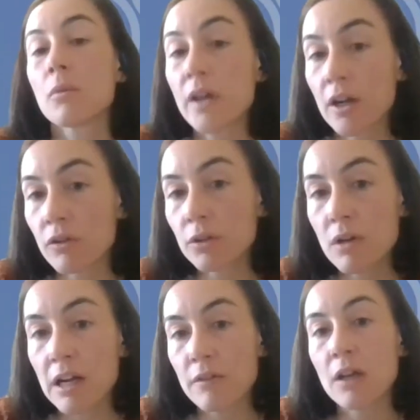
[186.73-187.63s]
we are going
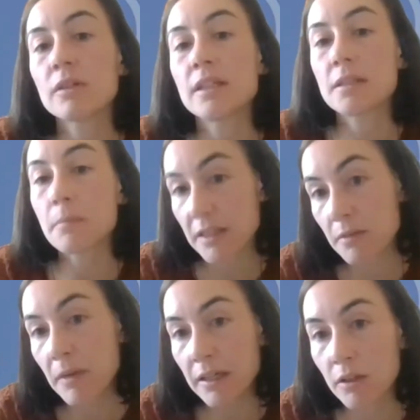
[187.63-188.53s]
to carry out this
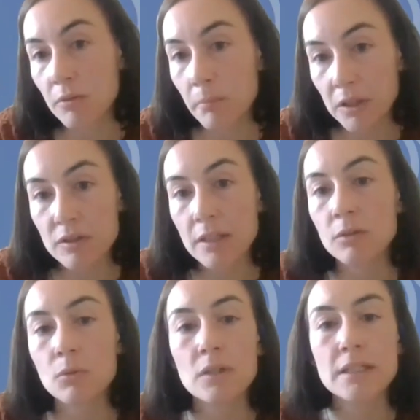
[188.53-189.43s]
benchmarking on methods
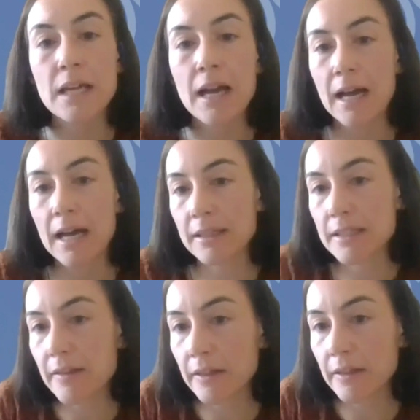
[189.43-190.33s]
and tools and
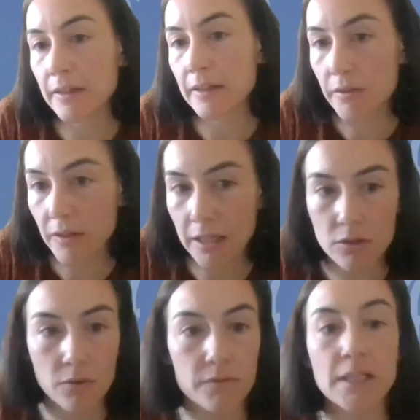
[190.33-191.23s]
this
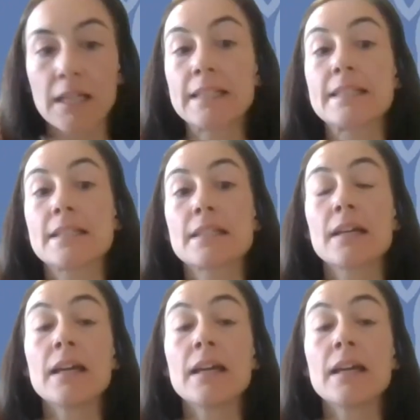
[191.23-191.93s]
identification of challenges.